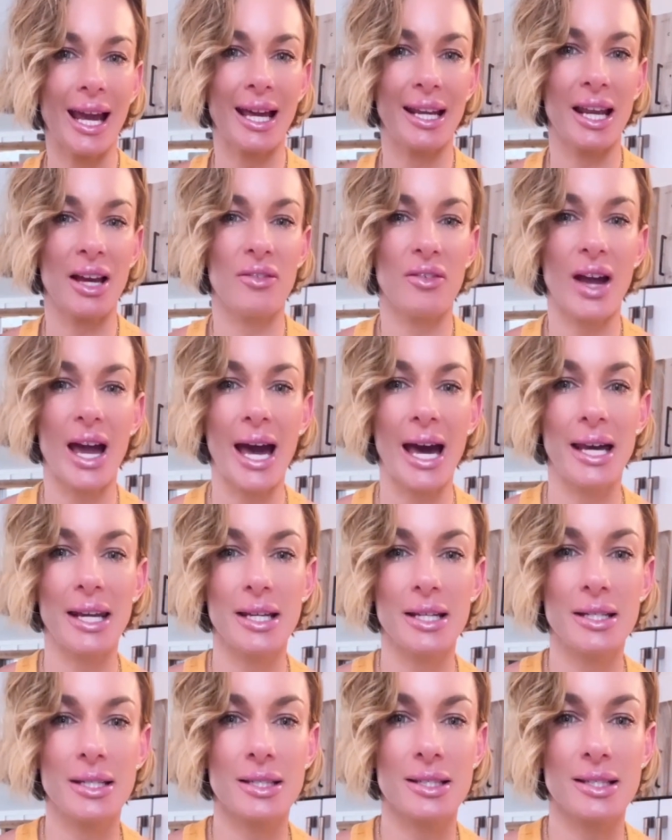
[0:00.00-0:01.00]
and I've
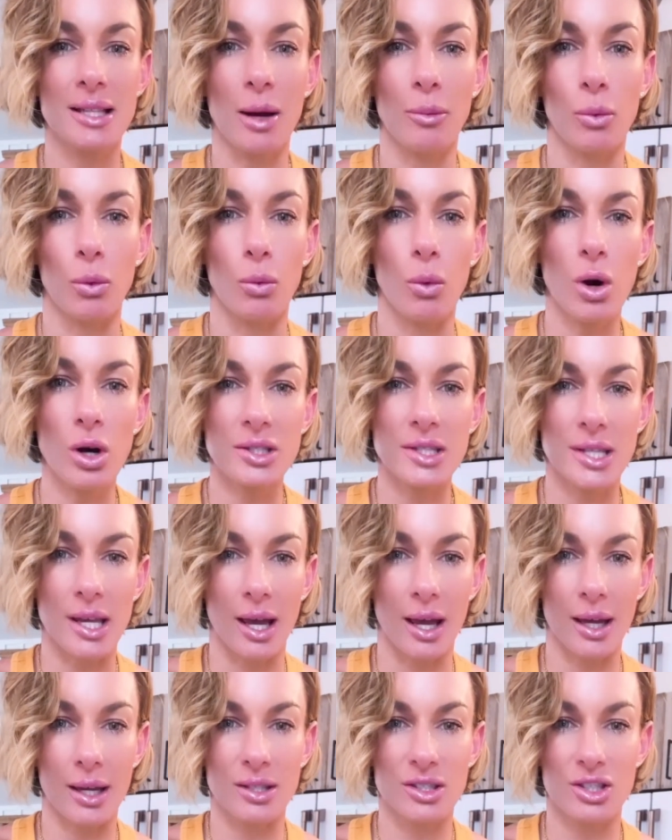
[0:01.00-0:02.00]
added some
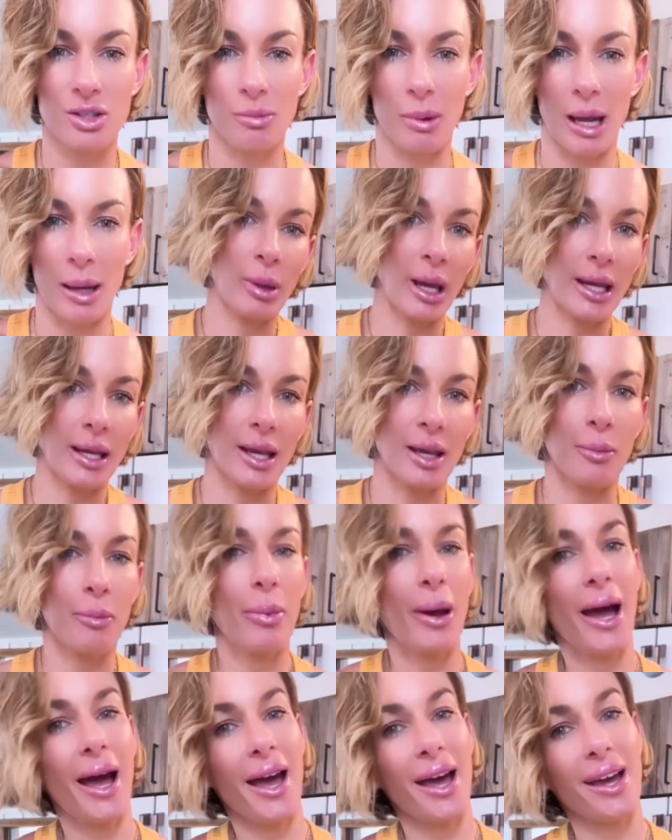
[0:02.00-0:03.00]
water into my
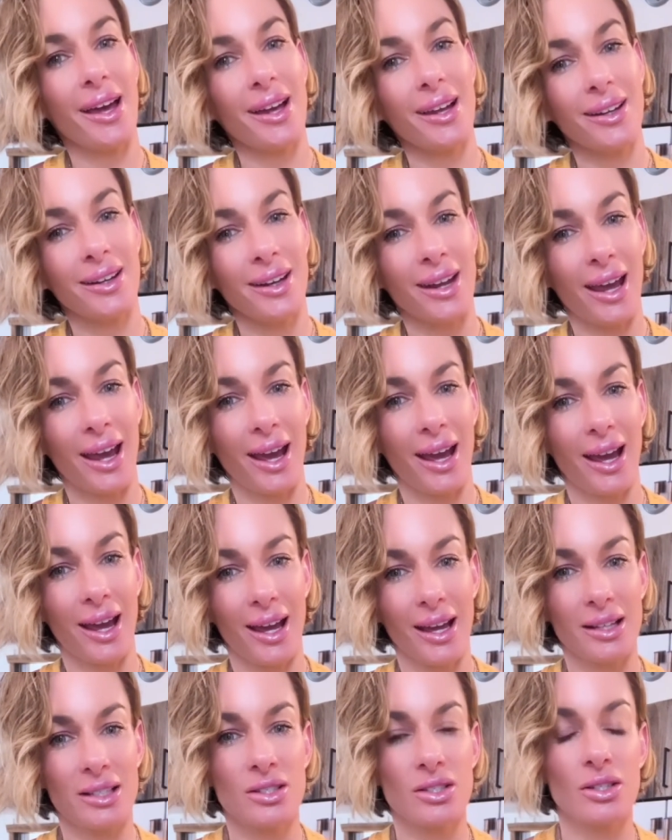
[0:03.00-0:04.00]
baking pan
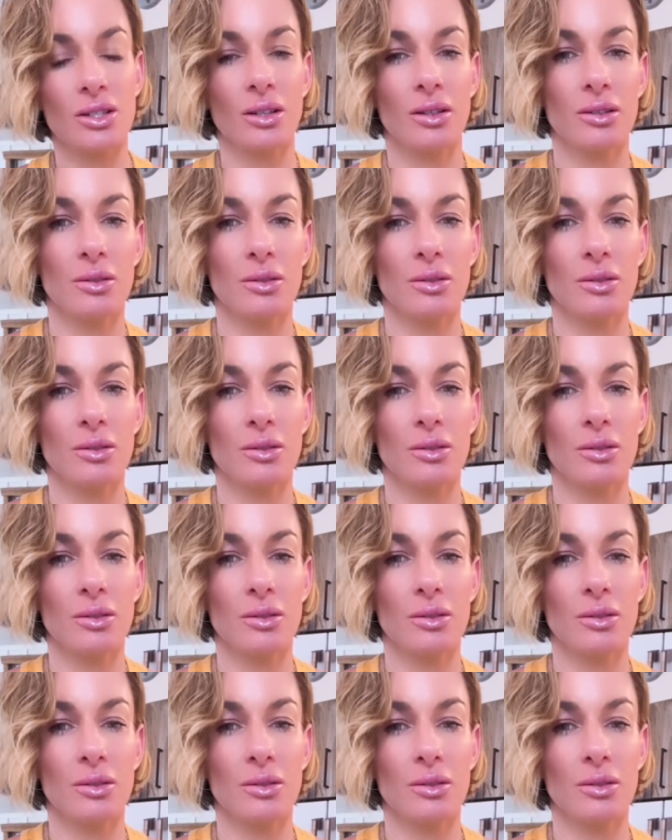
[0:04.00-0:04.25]
and